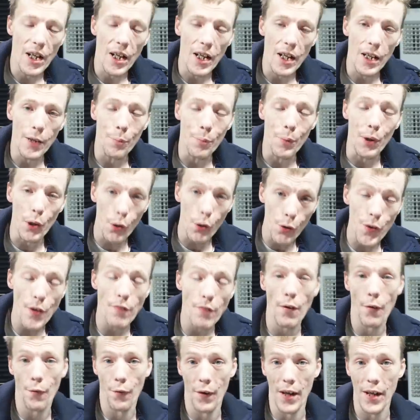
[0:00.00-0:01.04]
It's because
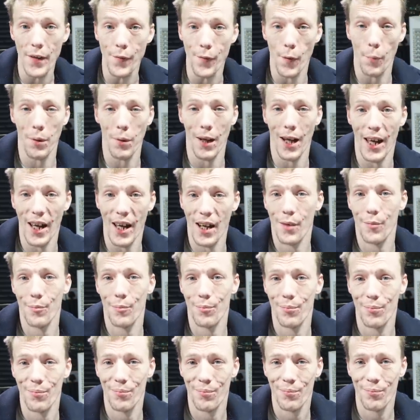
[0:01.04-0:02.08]
they're a FIFA player.
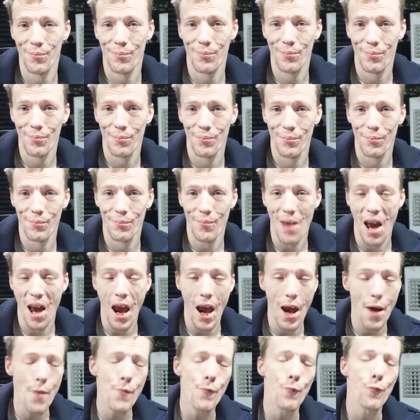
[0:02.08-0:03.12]

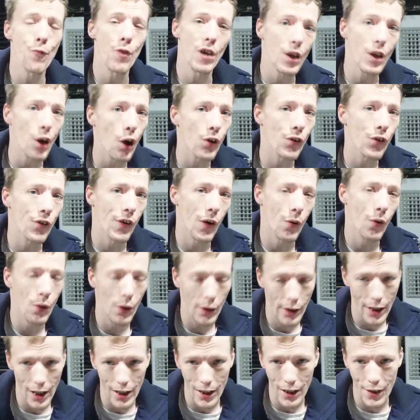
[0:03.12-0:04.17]
Every console I
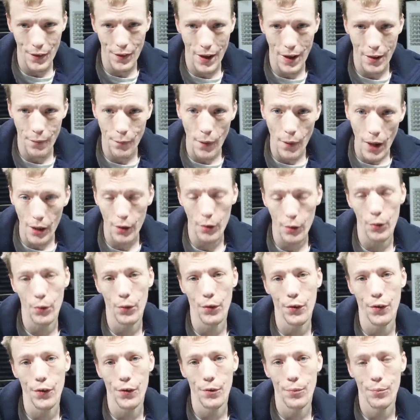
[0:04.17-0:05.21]
get in that
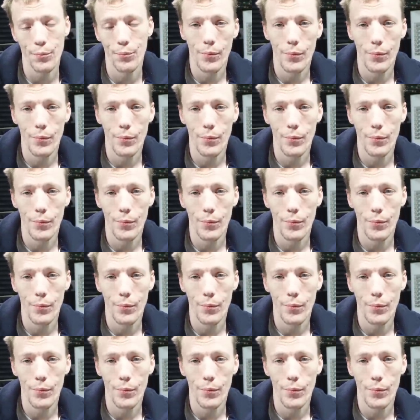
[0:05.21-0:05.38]
fails